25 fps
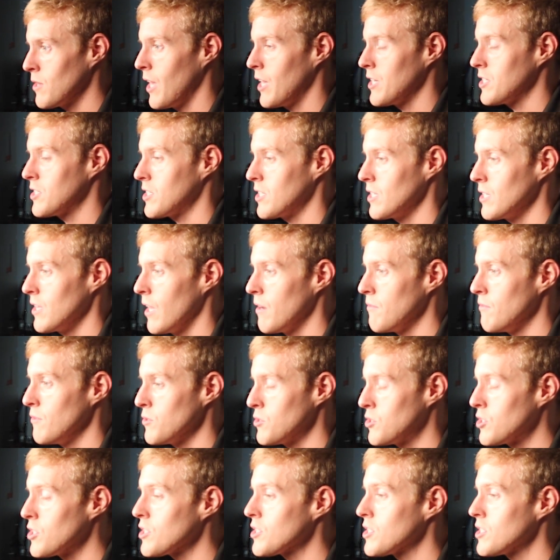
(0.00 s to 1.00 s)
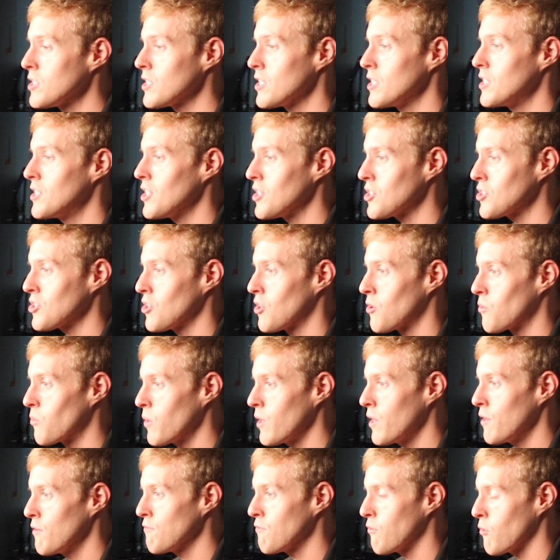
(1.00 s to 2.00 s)
and that C level, just as additional
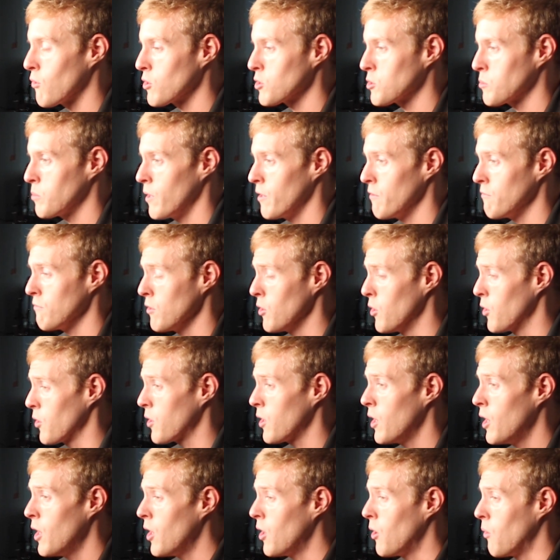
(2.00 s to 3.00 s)
reinforcement of look,